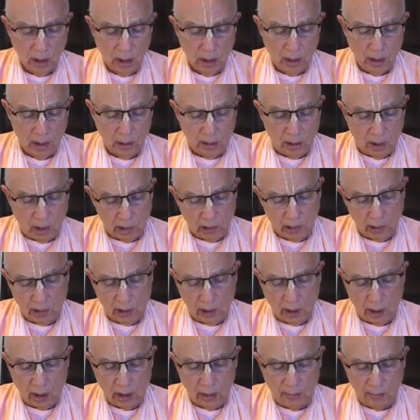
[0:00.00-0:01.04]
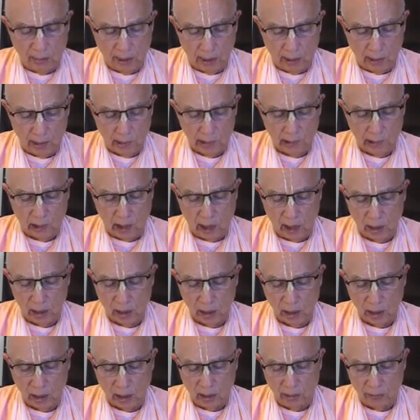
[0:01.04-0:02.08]
Intoxicated by
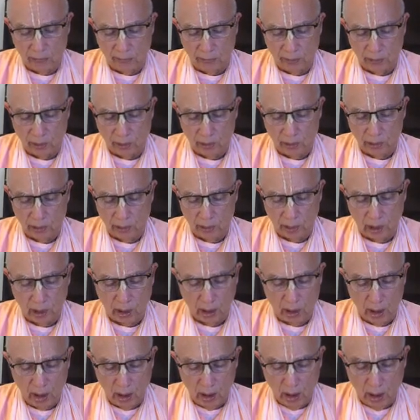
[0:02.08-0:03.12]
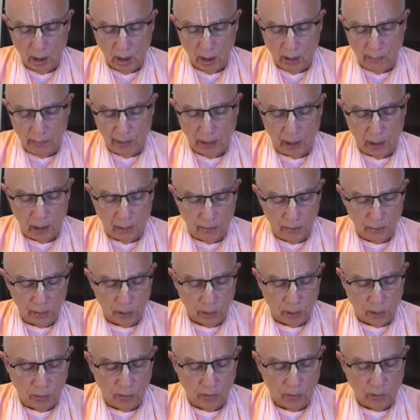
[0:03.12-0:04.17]
ecstatic love for Krishna, he becomes
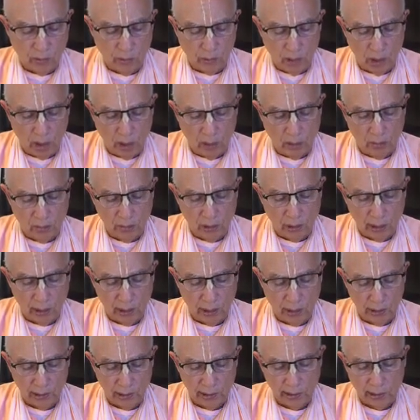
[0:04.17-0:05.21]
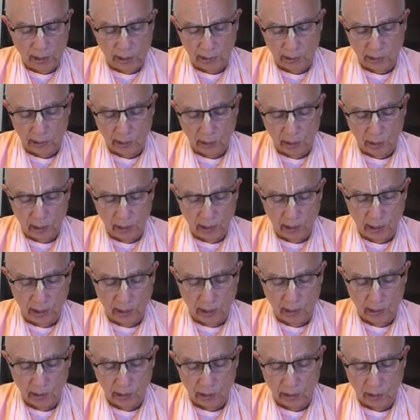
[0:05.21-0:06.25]
overwhelmed and incessantly
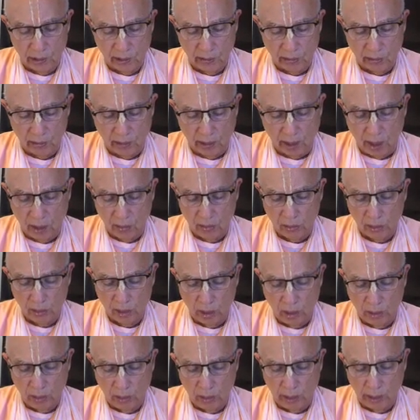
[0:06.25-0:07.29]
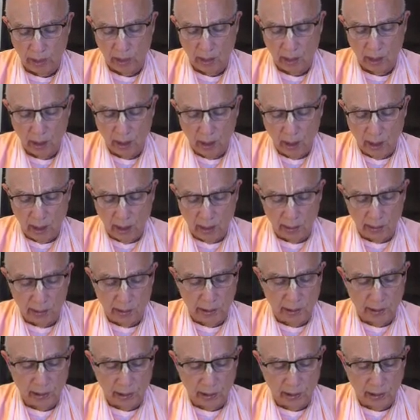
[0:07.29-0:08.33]
dances without clothing and
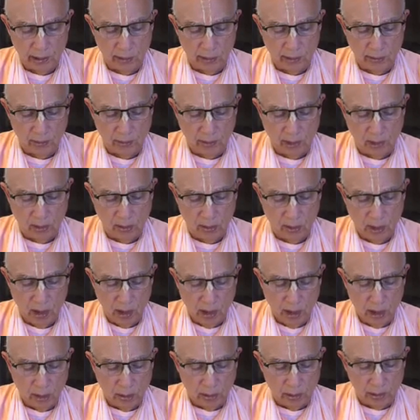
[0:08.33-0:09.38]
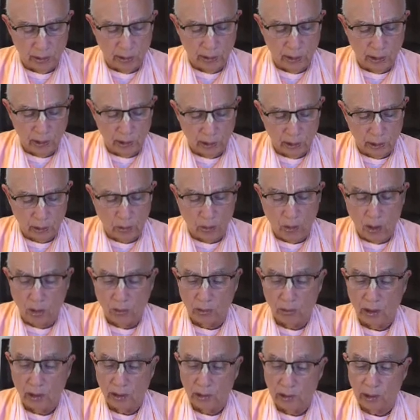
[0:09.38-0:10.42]
sings about Krishna's
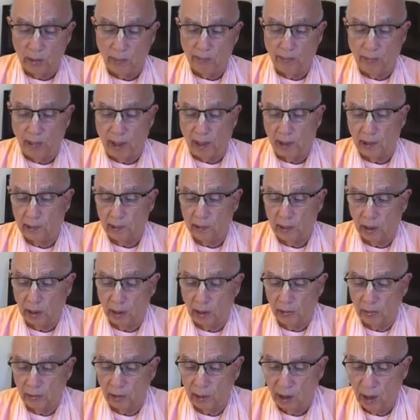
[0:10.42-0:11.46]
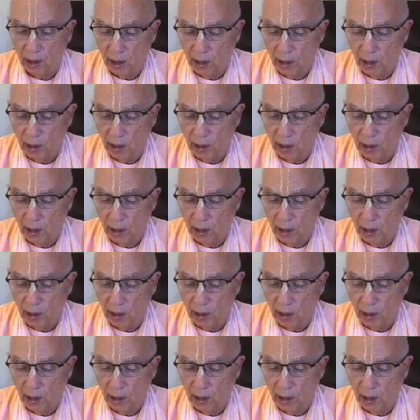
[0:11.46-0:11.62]
qualities and pastimes.